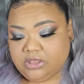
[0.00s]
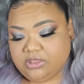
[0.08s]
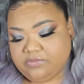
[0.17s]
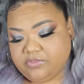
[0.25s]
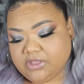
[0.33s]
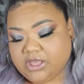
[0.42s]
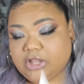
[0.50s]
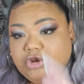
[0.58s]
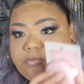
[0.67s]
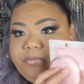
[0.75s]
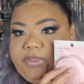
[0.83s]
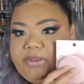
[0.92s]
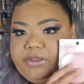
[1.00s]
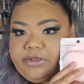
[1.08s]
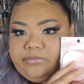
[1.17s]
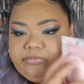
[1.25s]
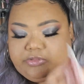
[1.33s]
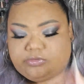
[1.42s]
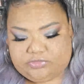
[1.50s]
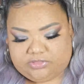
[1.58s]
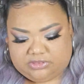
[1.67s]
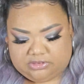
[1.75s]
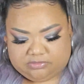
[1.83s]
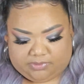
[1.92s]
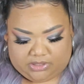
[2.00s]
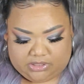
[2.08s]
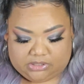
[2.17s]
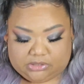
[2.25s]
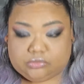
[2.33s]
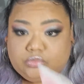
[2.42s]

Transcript: in the color medium. So this is my color.